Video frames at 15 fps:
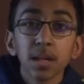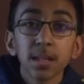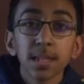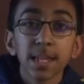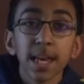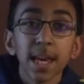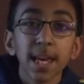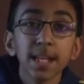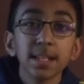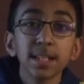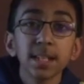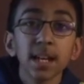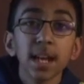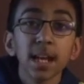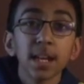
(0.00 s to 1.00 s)
The
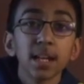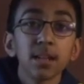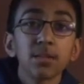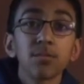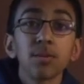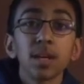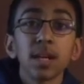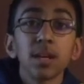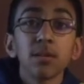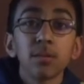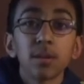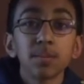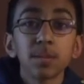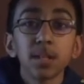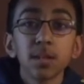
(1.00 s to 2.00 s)
1883
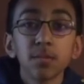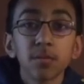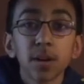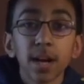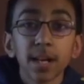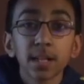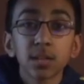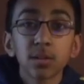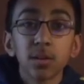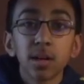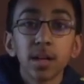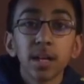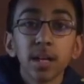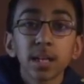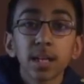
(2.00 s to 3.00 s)
eruption of
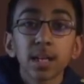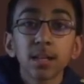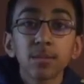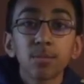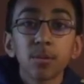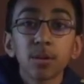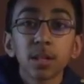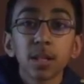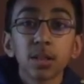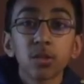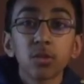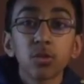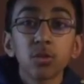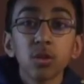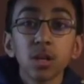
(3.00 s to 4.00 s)
Krakatoa killed more than
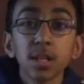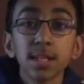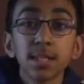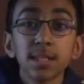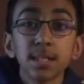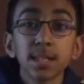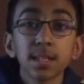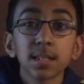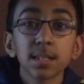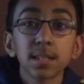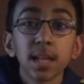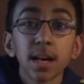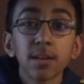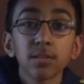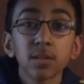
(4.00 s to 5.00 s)

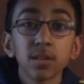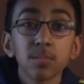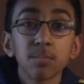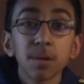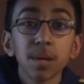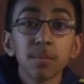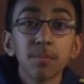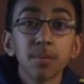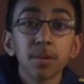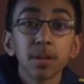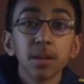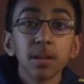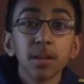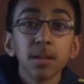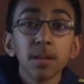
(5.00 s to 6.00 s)
36,000
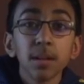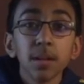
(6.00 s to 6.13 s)
people